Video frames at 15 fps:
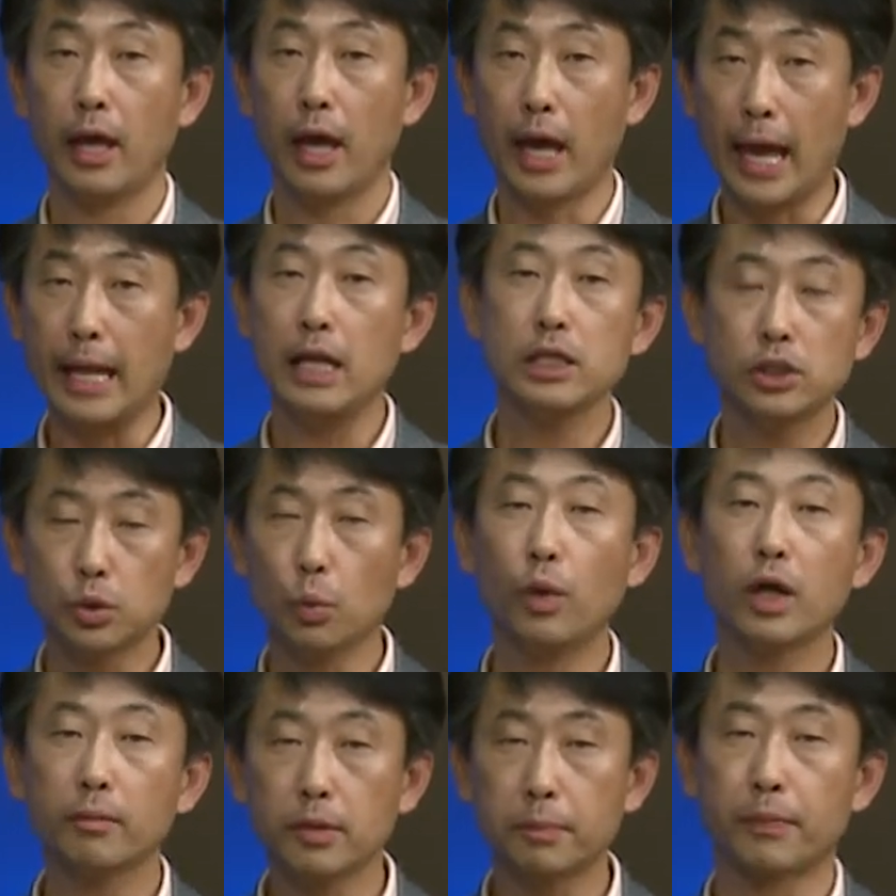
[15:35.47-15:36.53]
at least
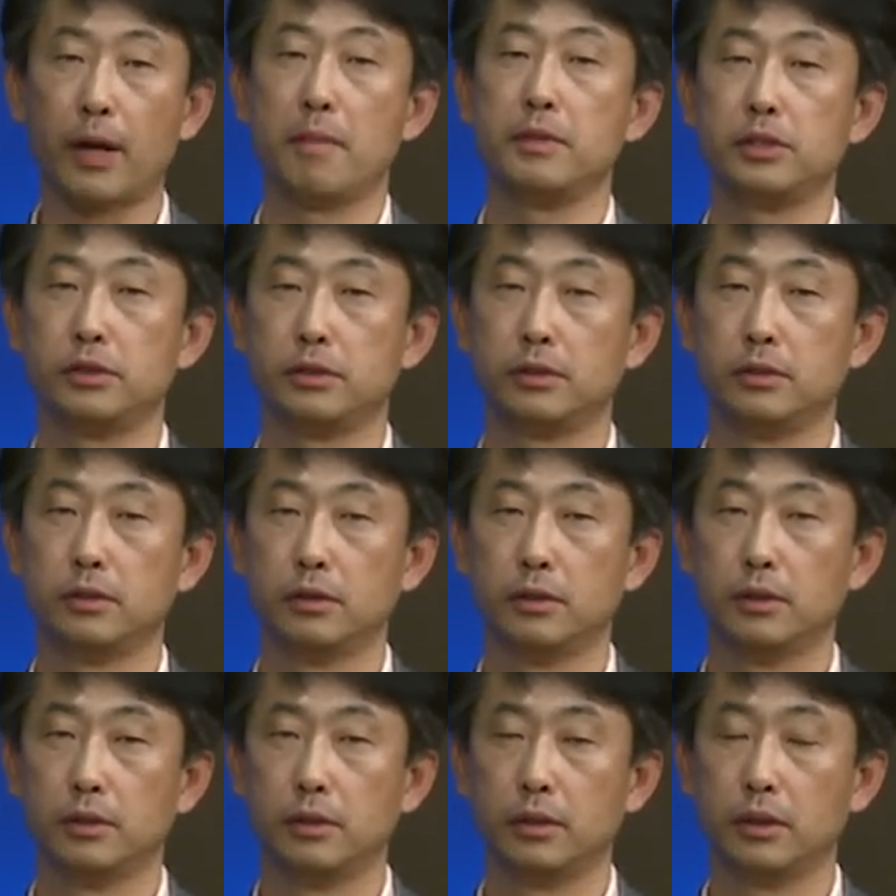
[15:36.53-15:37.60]
one of the premises
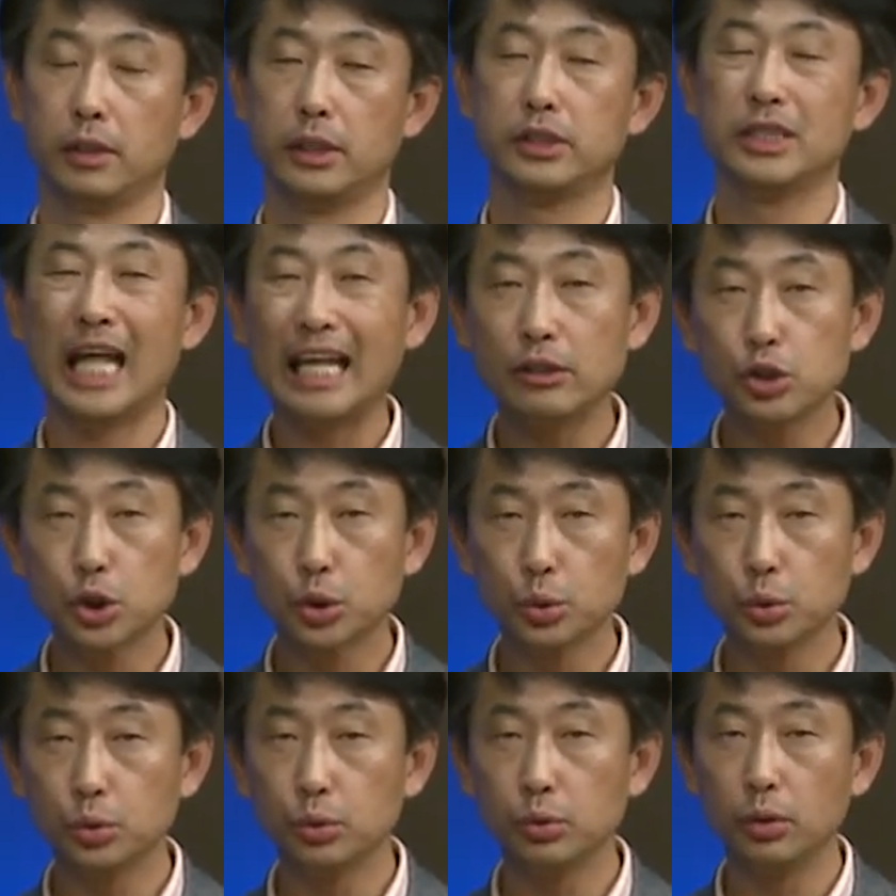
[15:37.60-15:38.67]
is not
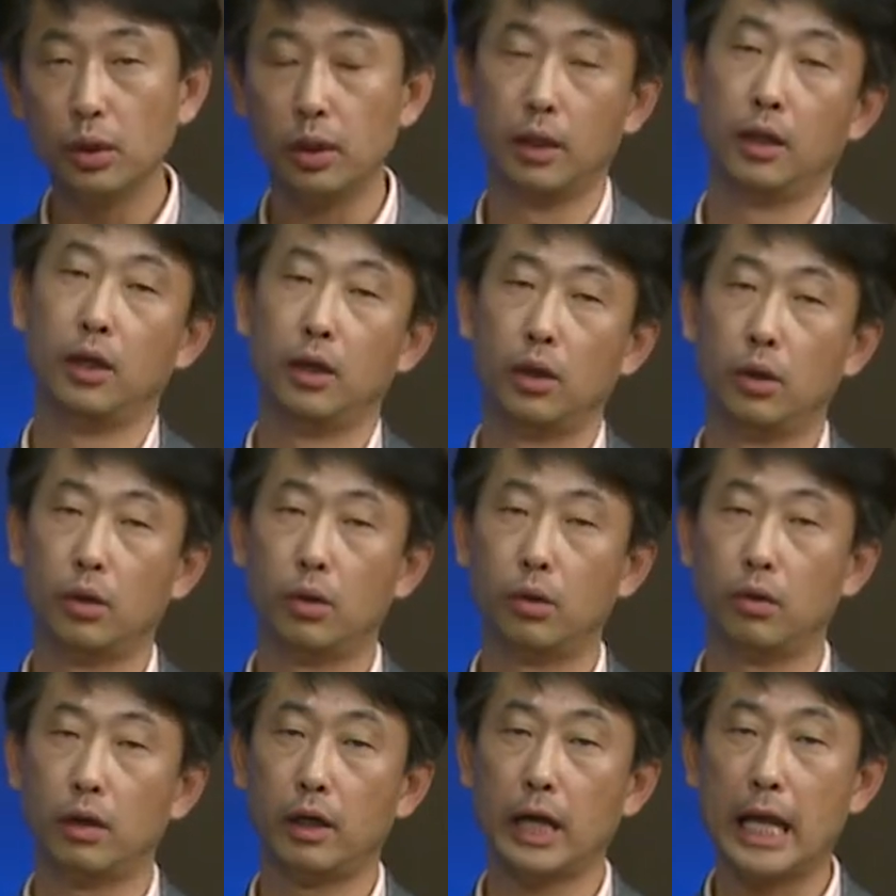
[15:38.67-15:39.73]
true,
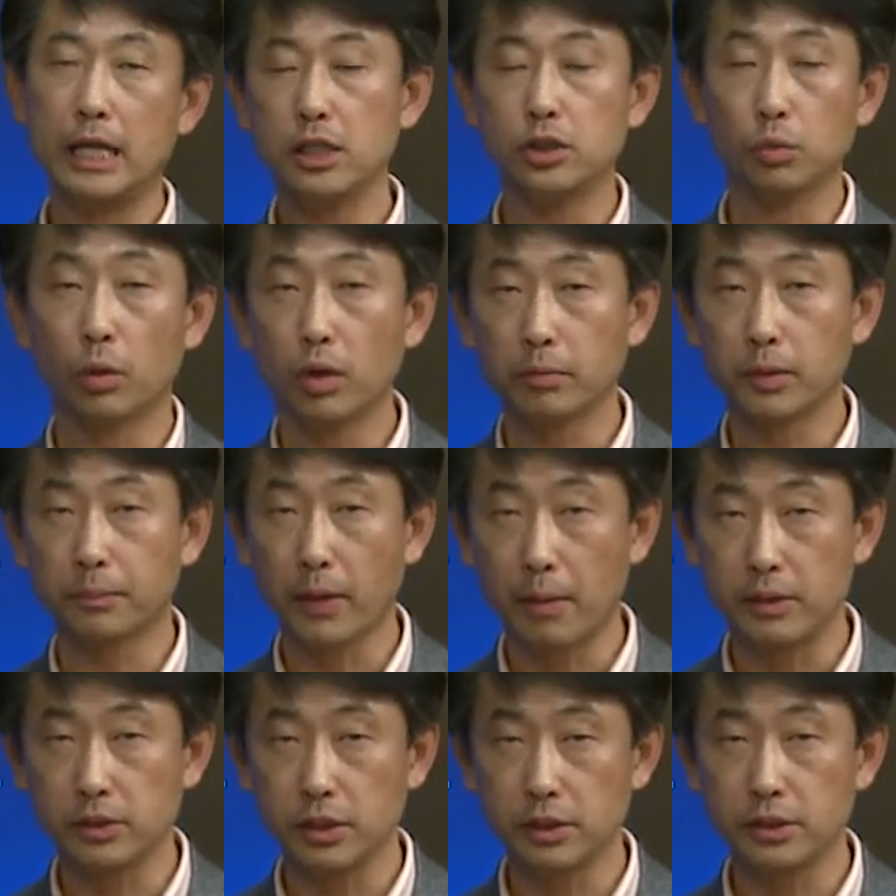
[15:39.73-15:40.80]
or at least one of the
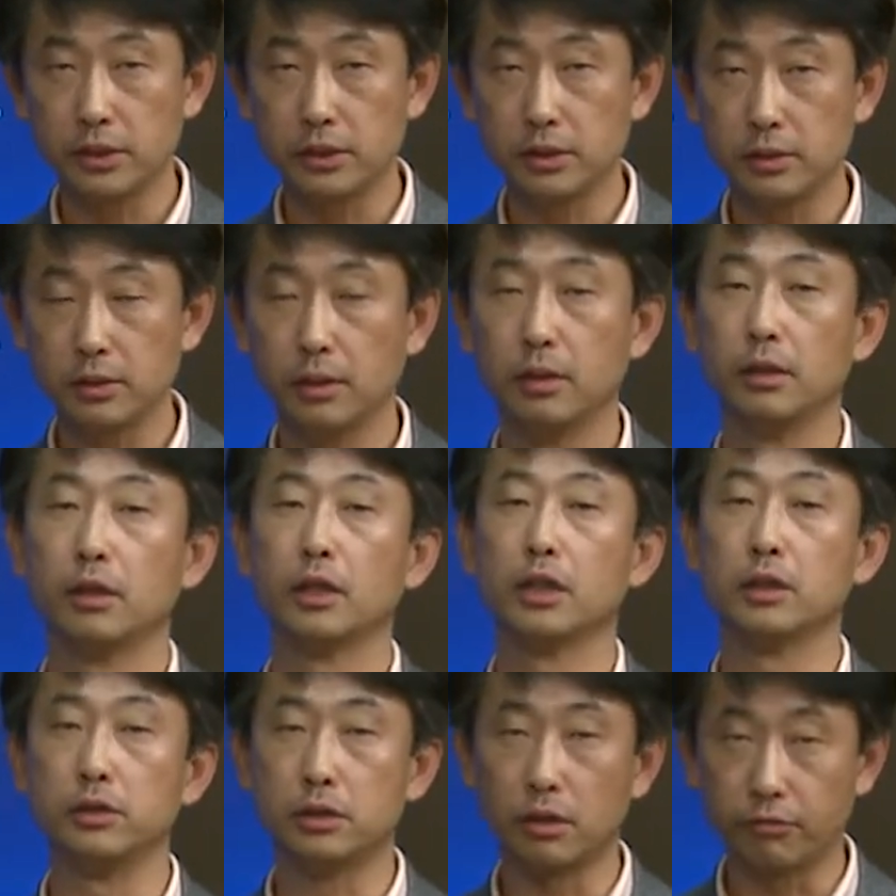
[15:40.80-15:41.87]
premises is
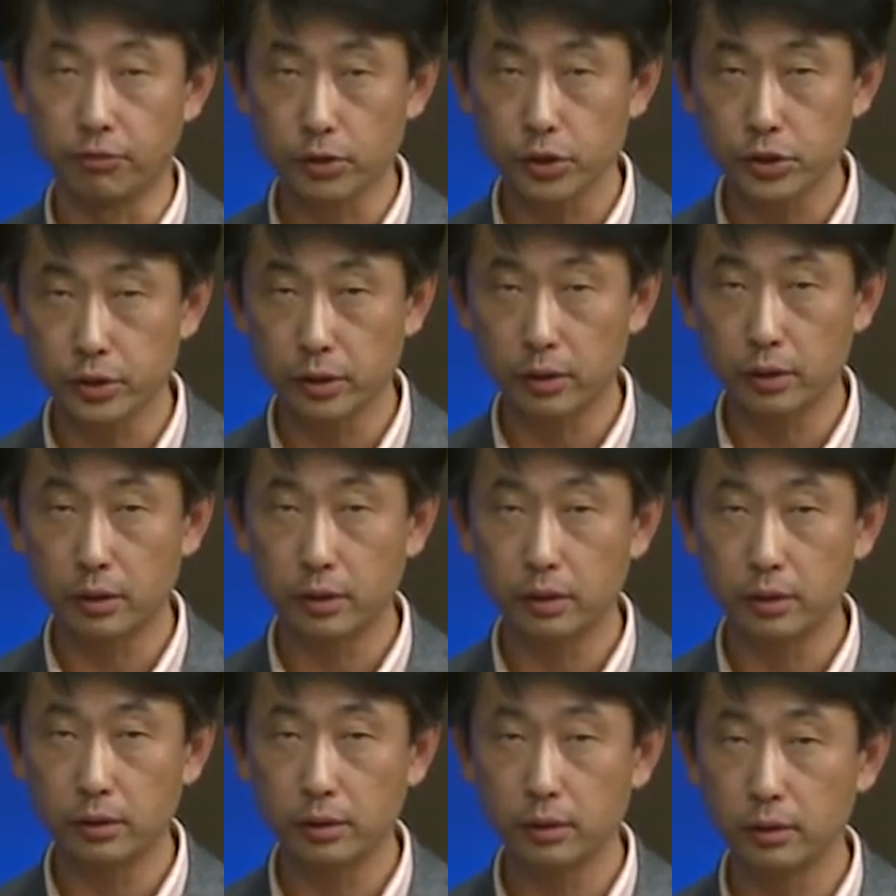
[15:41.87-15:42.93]

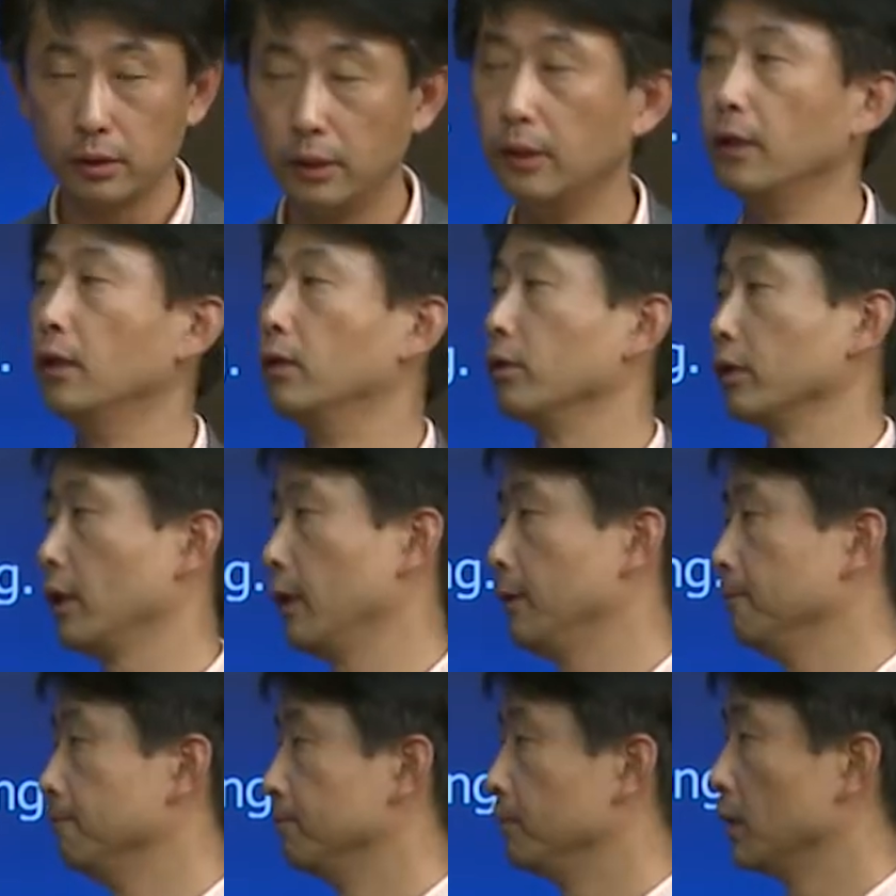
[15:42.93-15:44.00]
controversial. Okay,
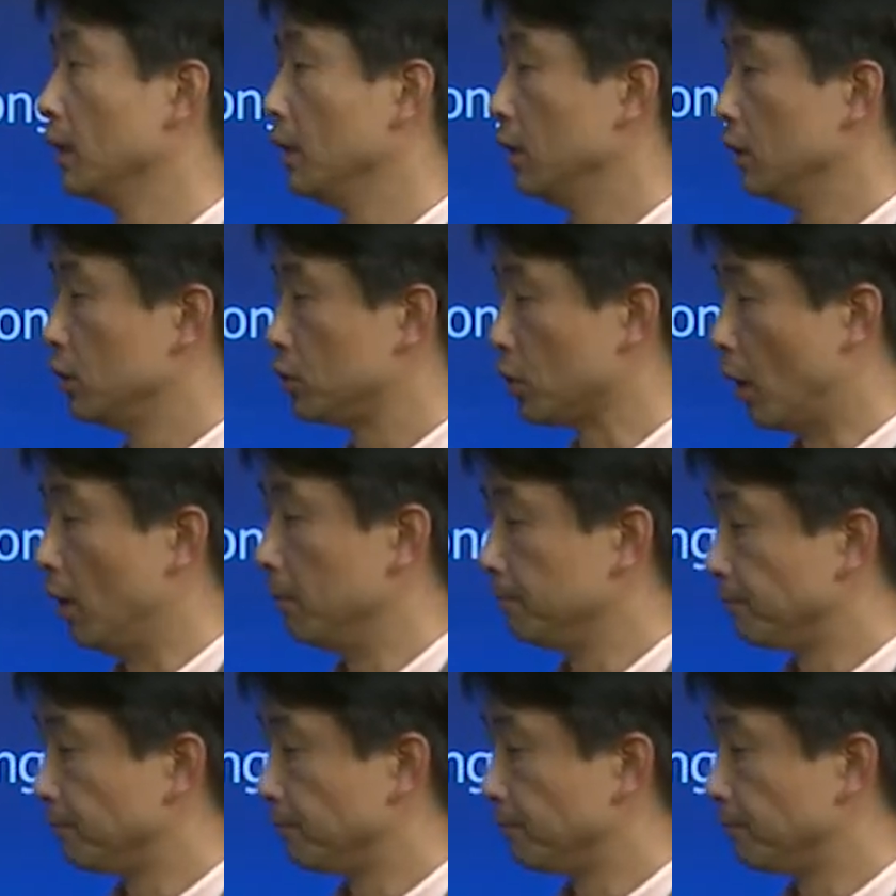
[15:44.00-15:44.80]
so